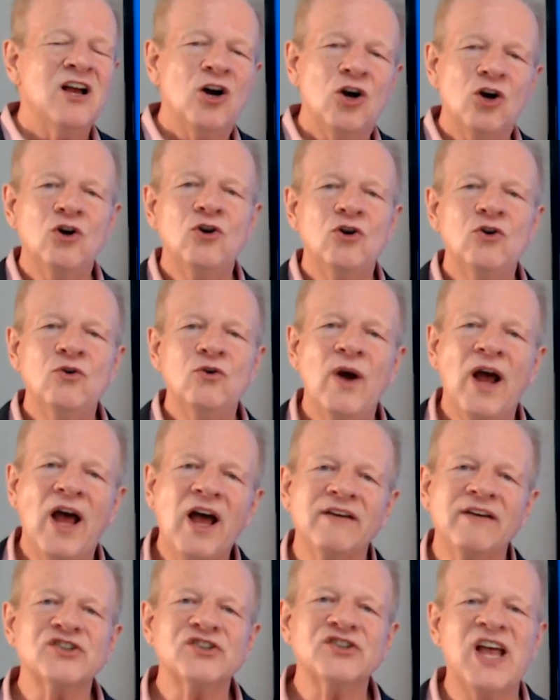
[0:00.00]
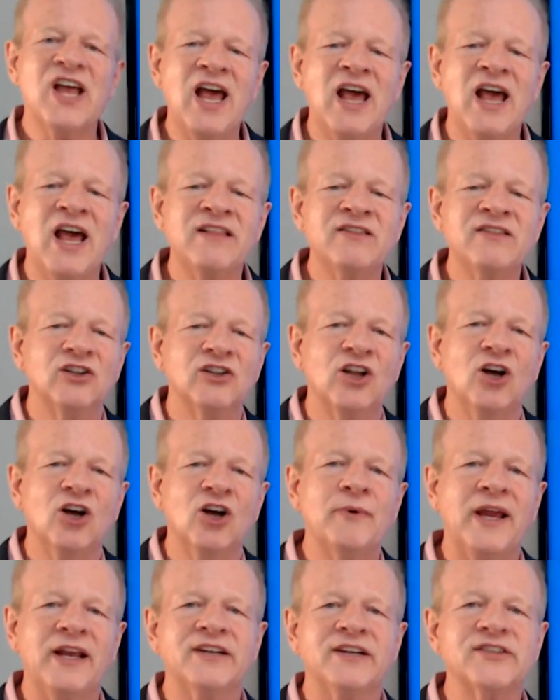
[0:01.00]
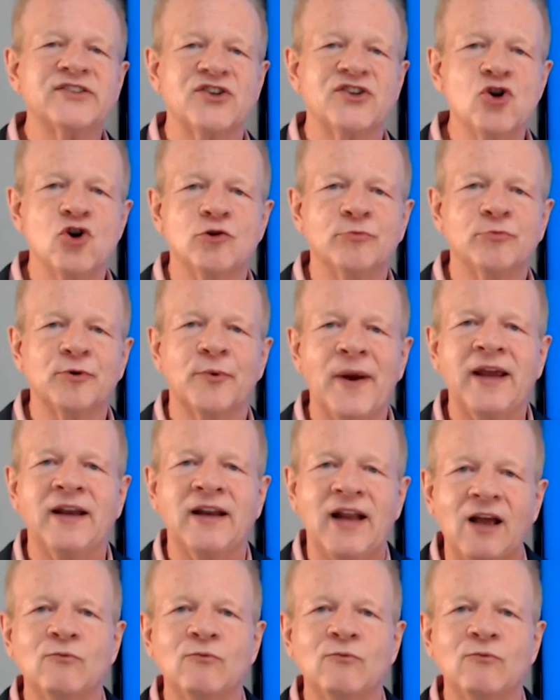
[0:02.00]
Who ever said the low rate is the normal rate